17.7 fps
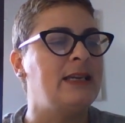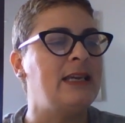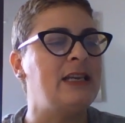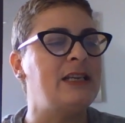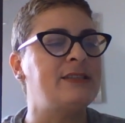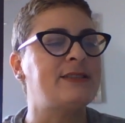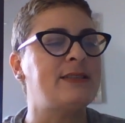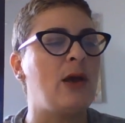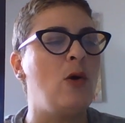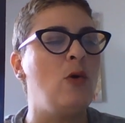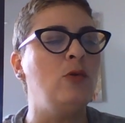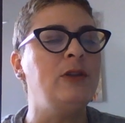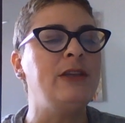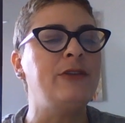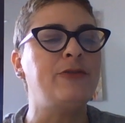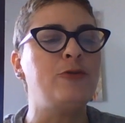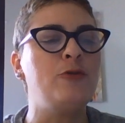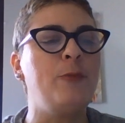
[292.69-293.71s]
it is
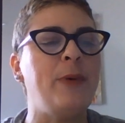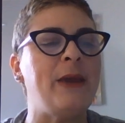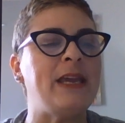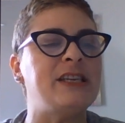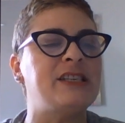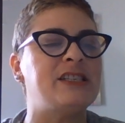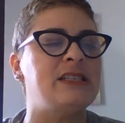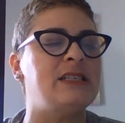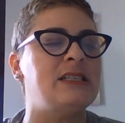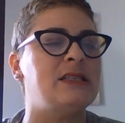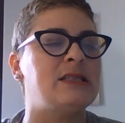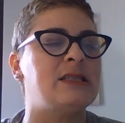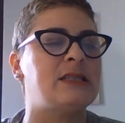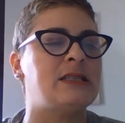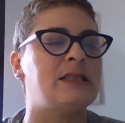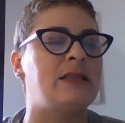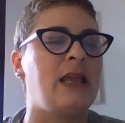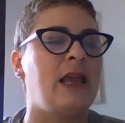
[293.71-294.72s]
only through
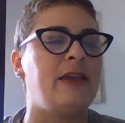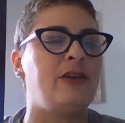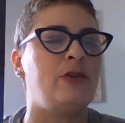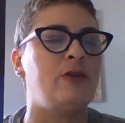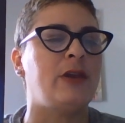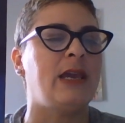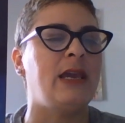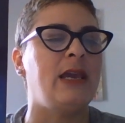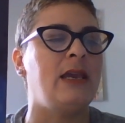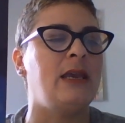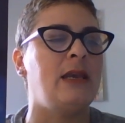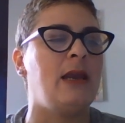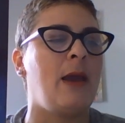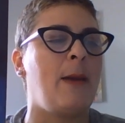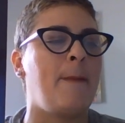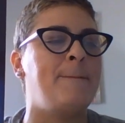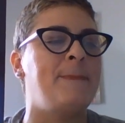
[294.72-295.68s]
patience that you can